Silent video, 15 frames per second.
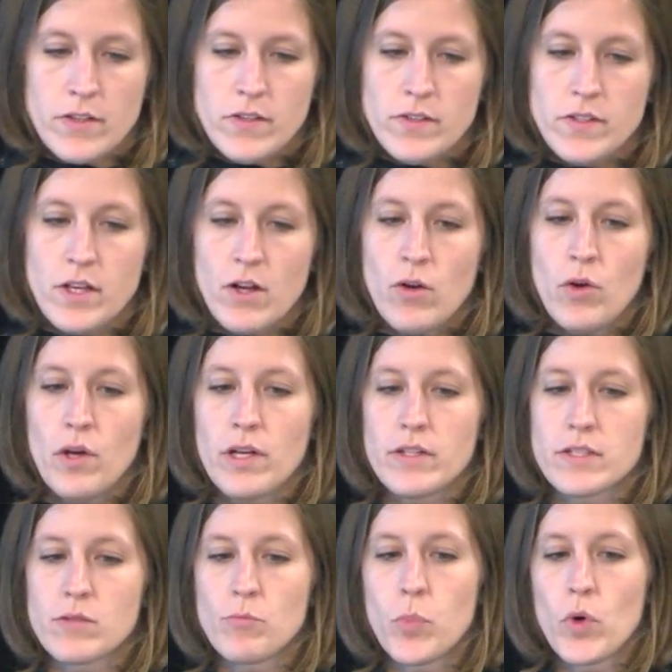So
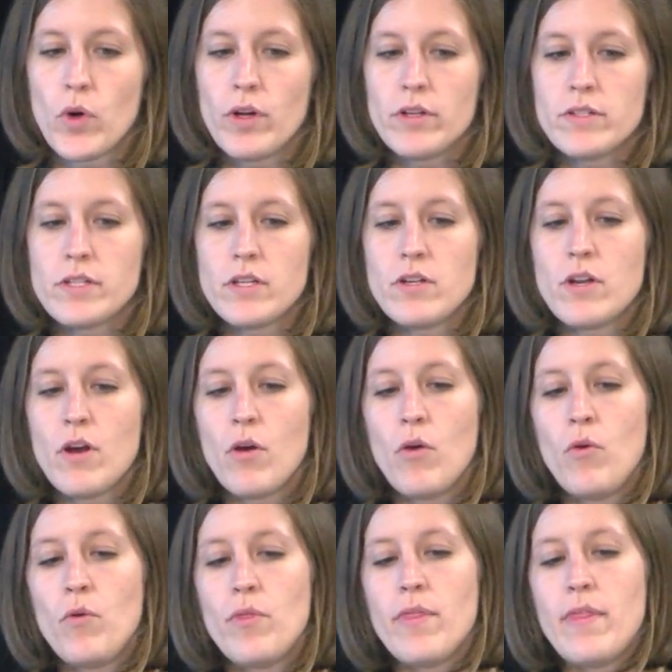it's important to
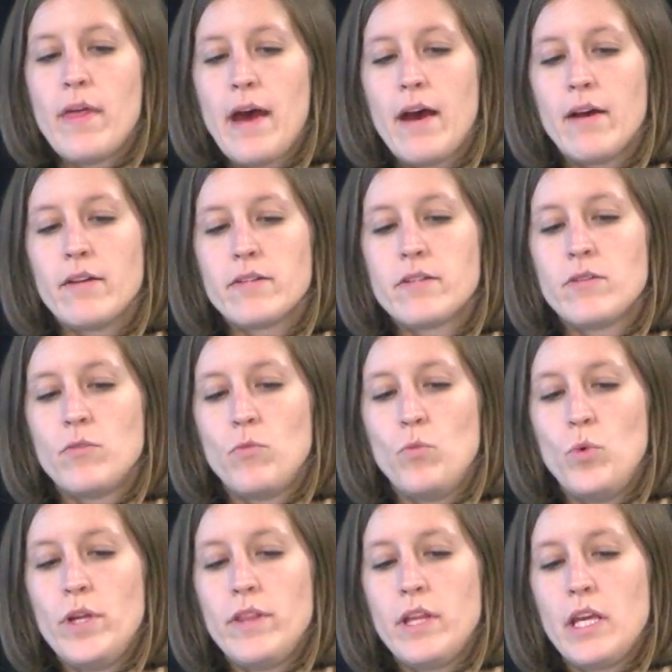know that
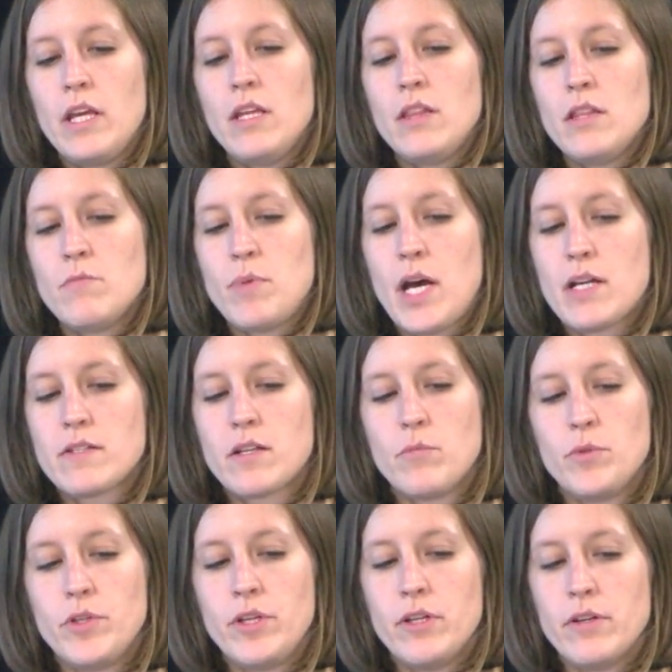within the past
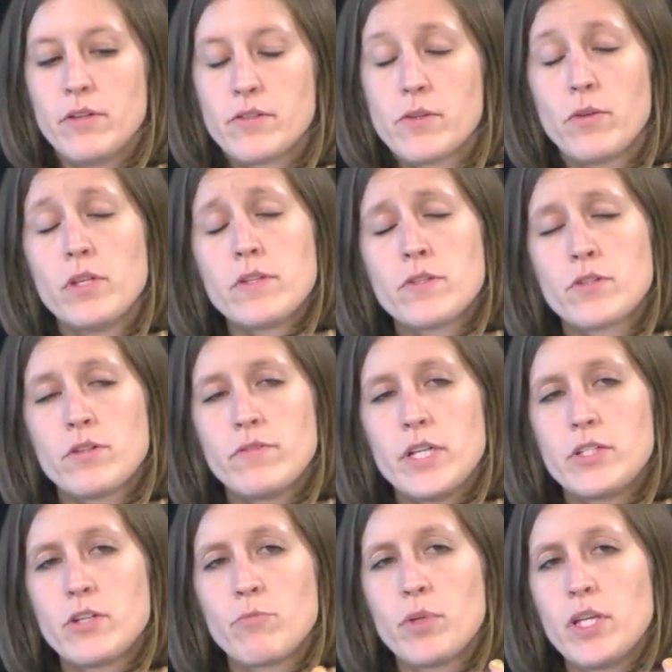couple of years, so this survey
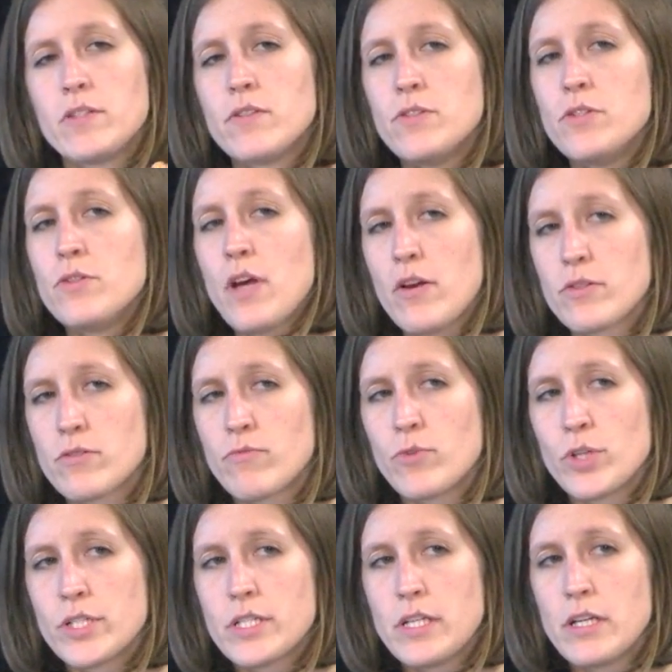took place in
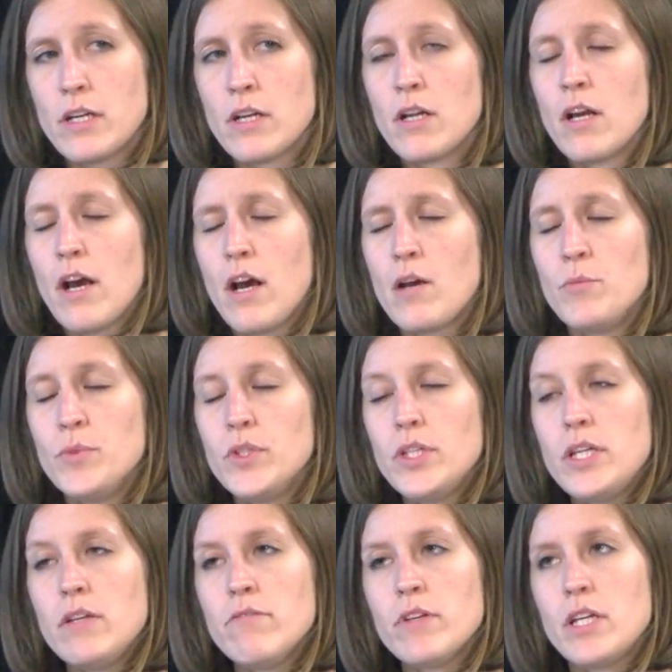2014. I
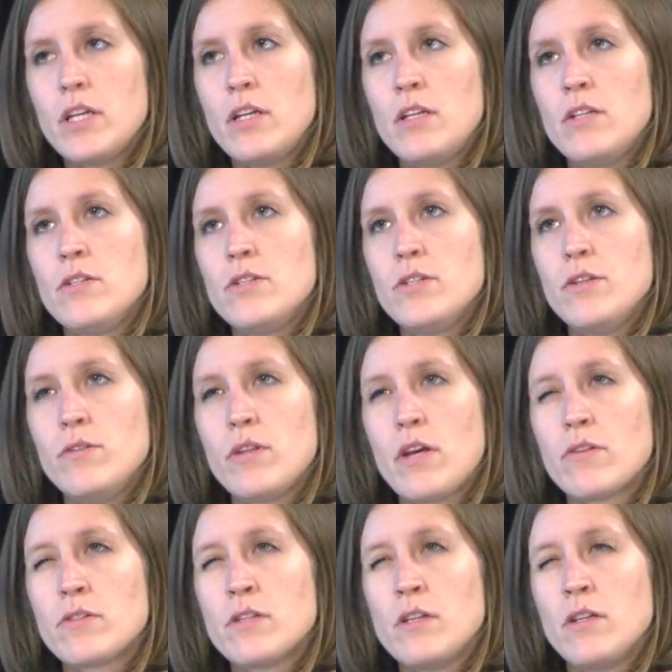believe in
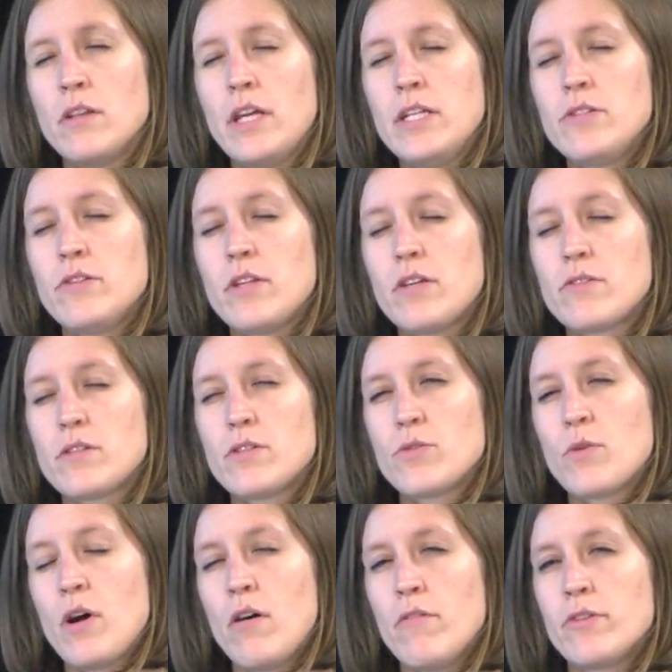late
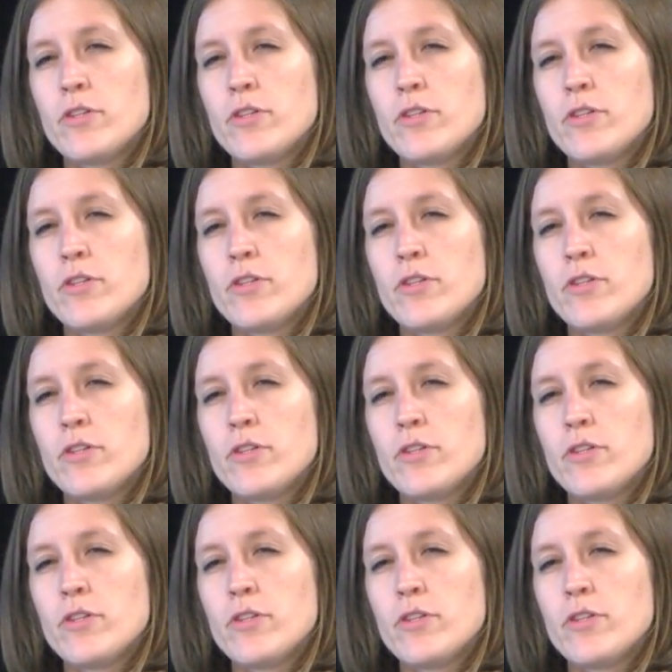2012,